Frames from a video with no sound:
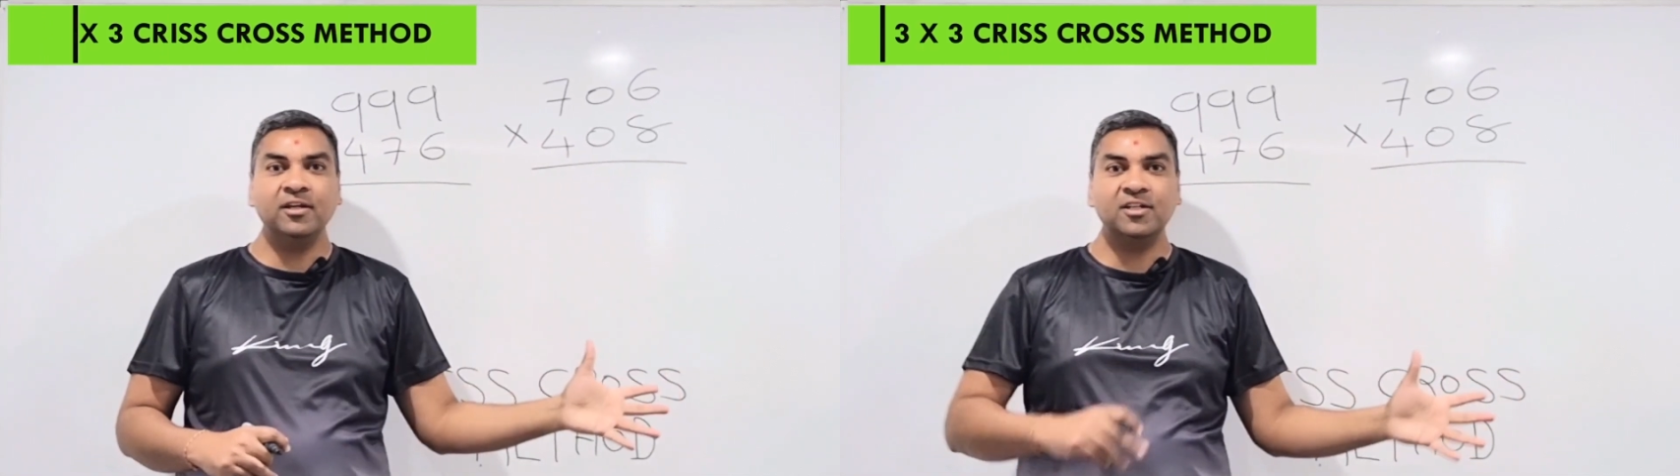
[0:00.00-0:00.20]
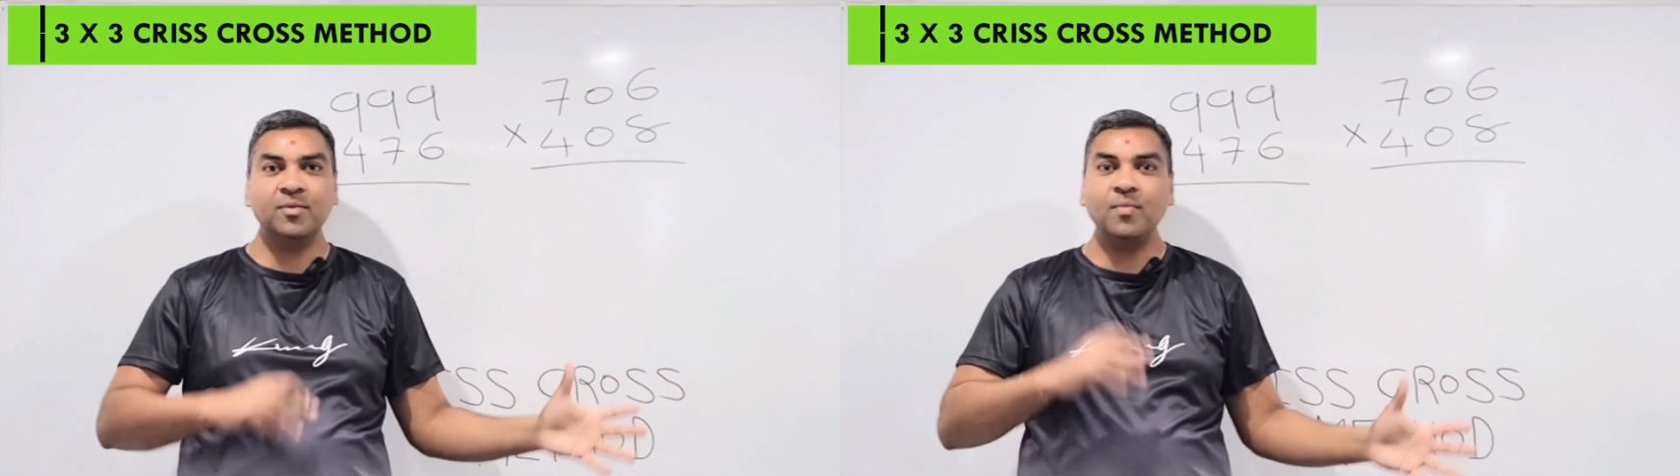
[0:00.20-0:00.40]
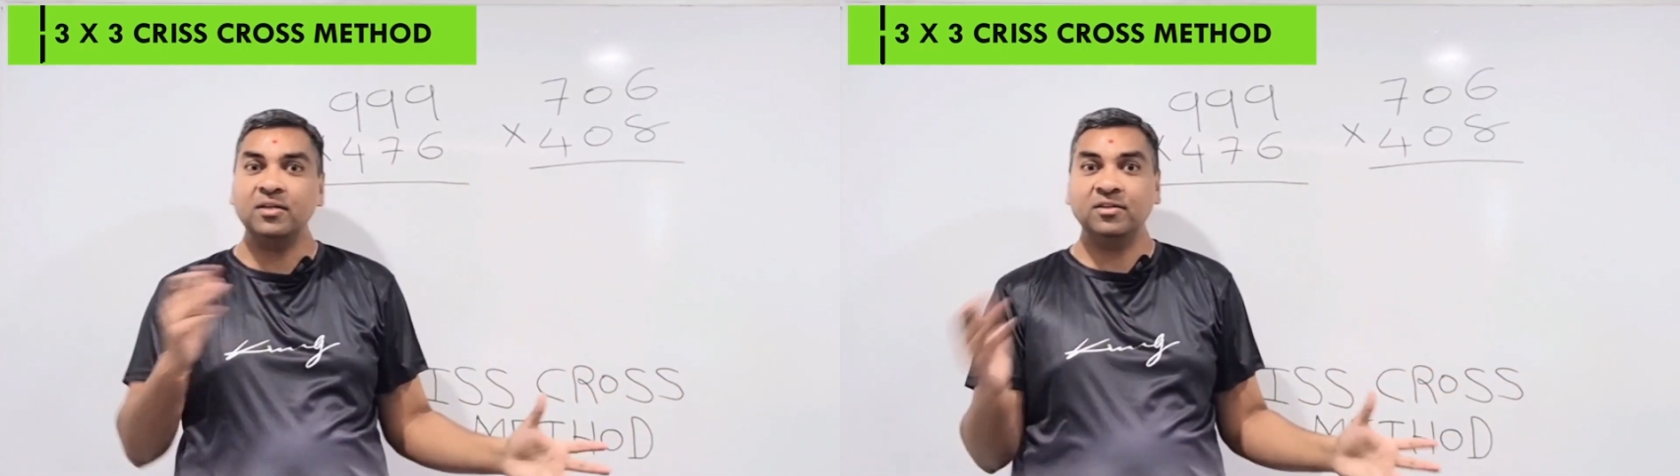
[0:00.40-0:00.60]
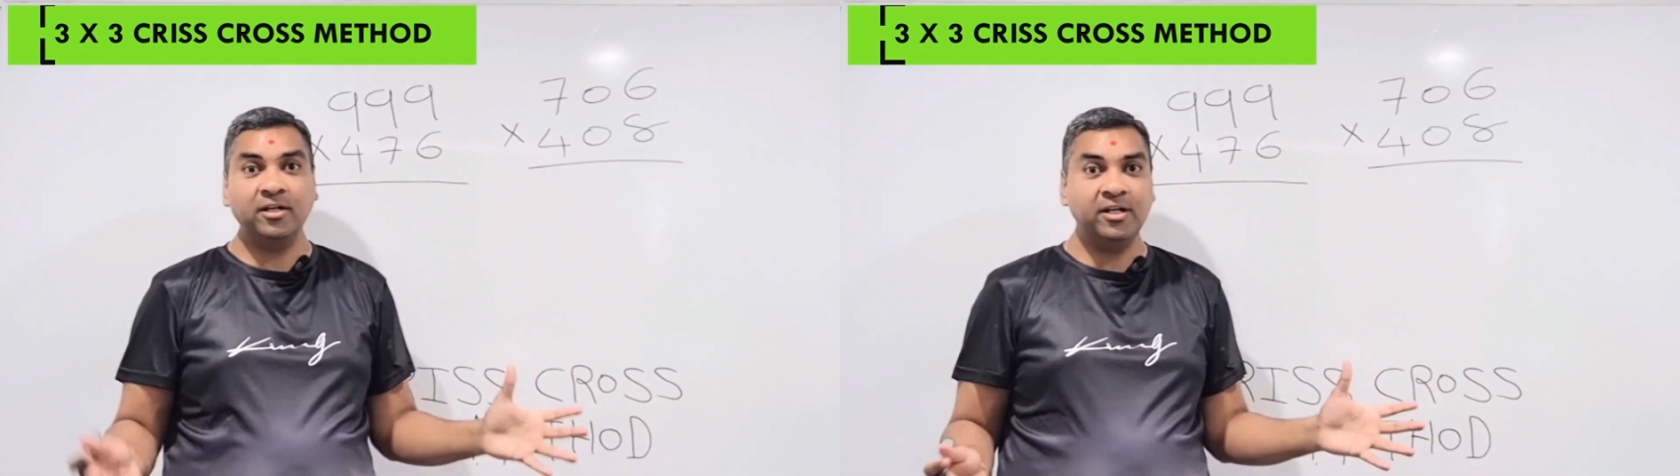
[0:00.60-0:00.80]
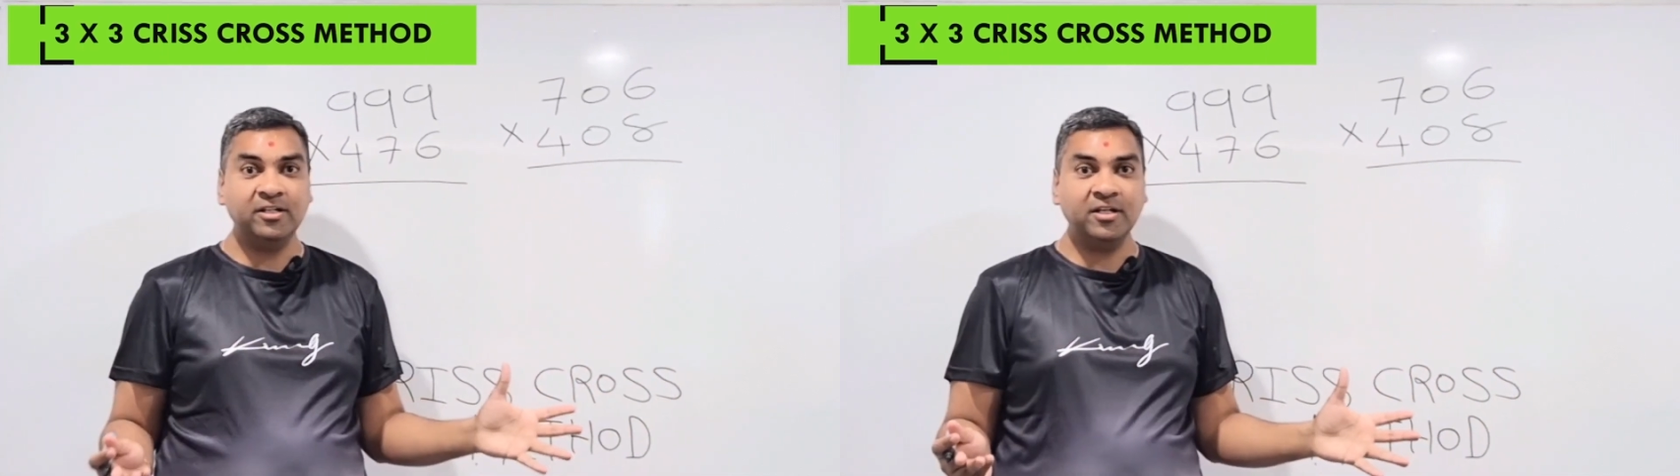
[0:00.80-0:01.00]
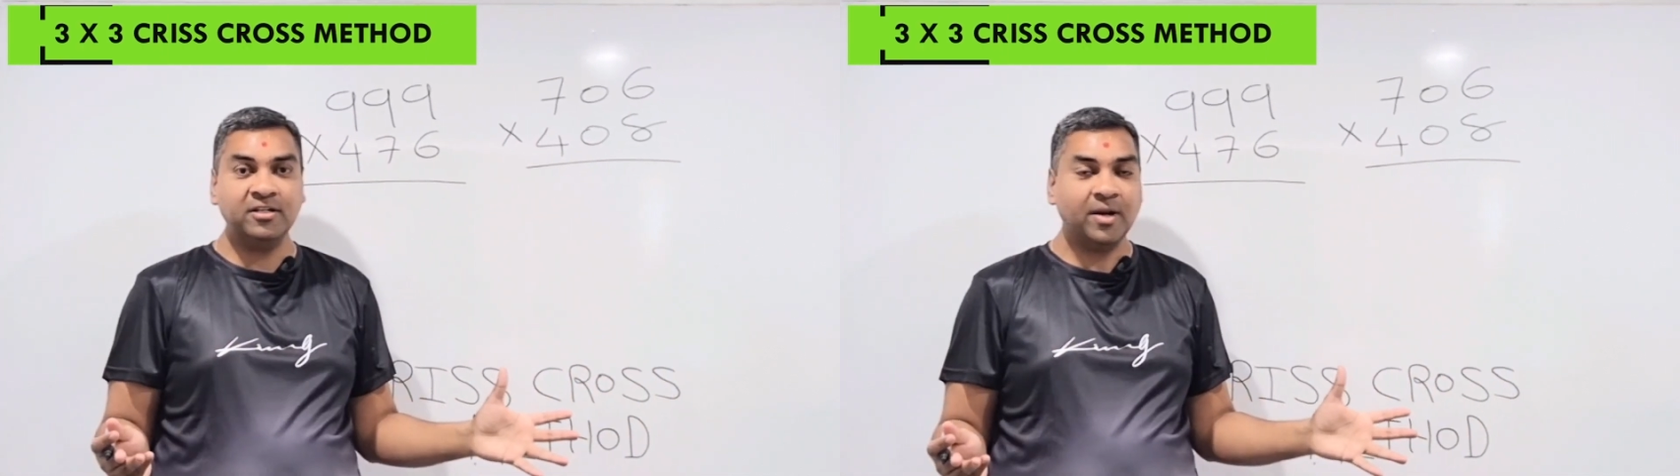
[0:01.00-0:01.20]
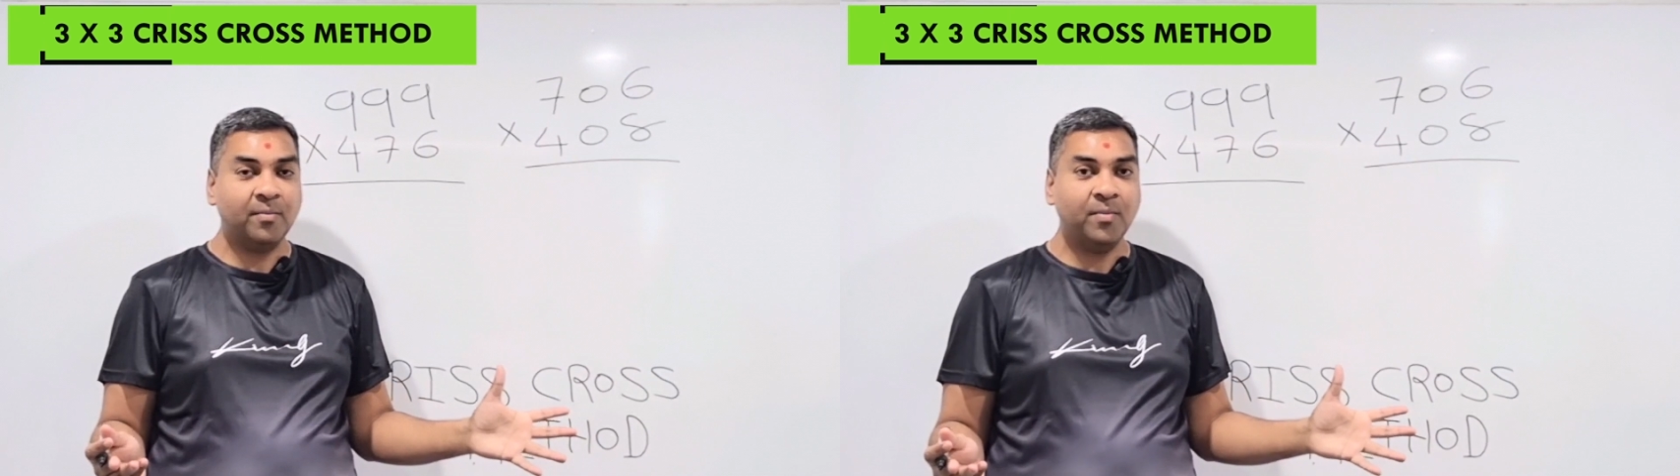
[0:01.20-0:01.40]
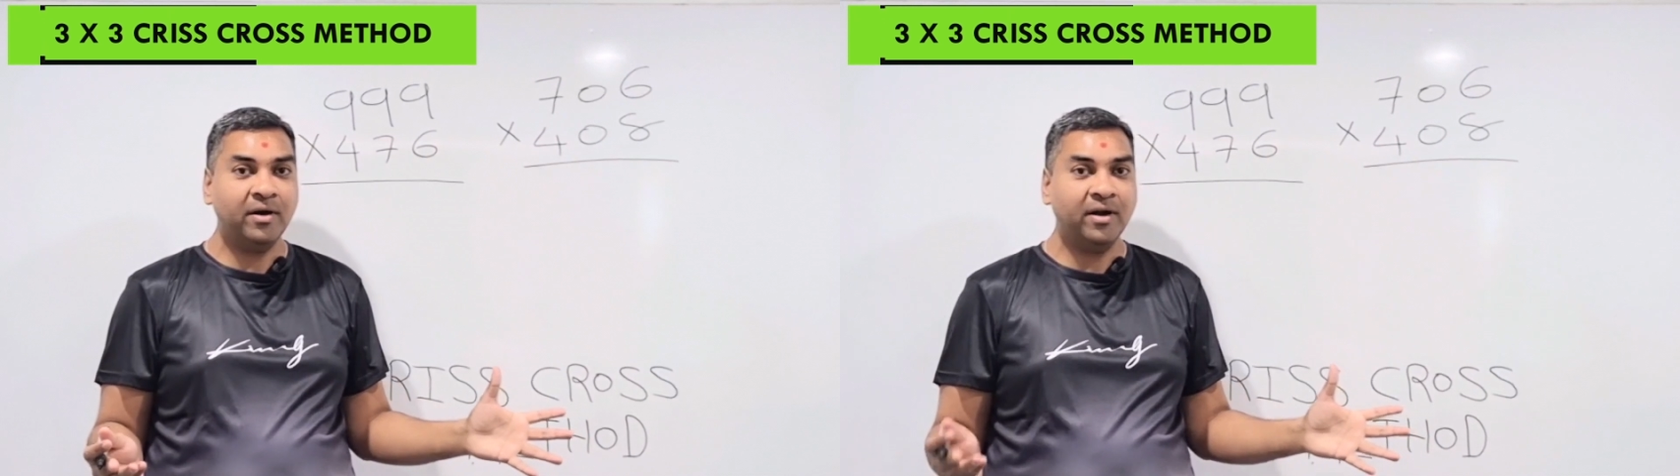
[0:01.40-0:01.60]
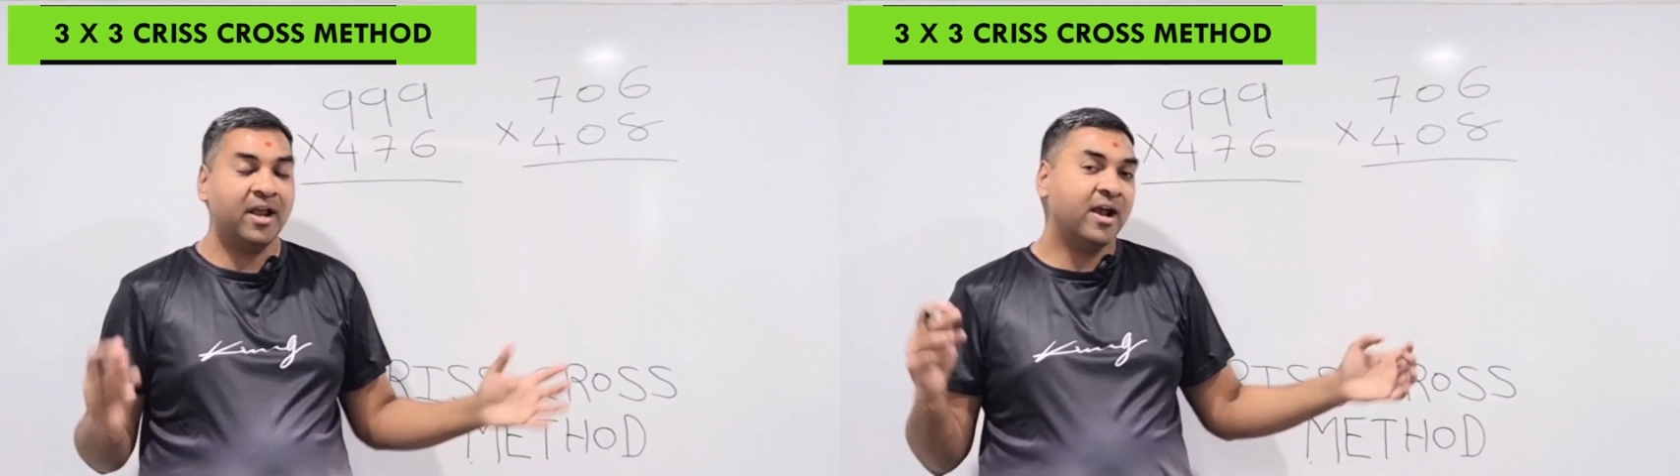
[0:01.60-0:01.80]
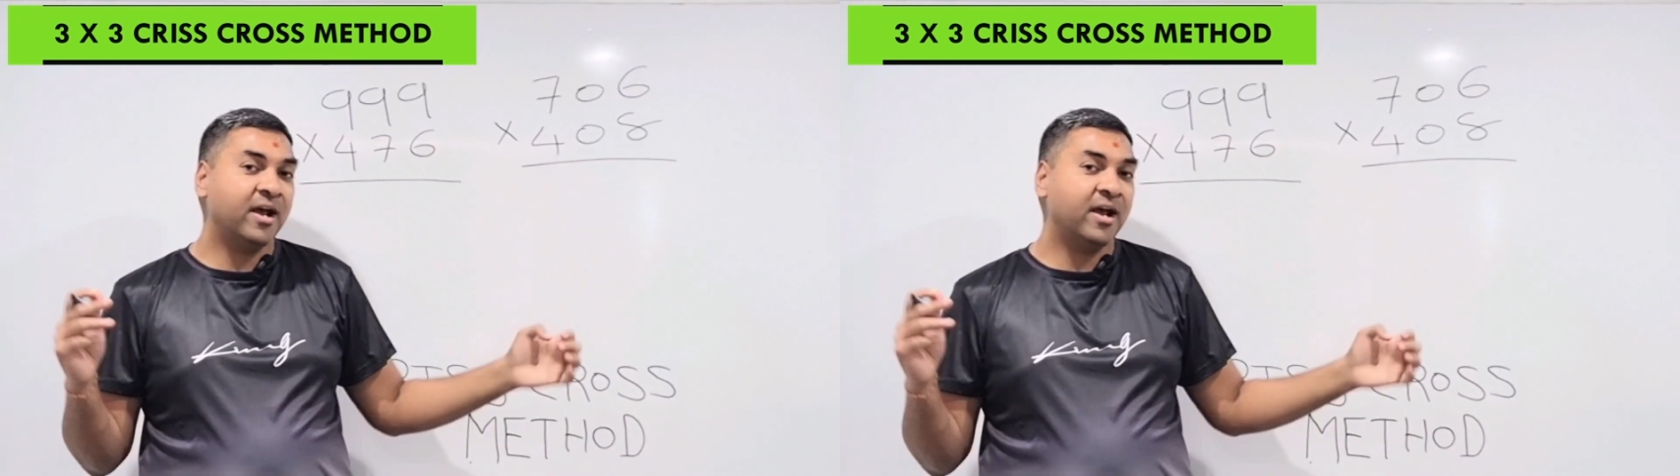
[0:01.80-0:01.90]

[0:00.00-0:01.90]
digit by three digit number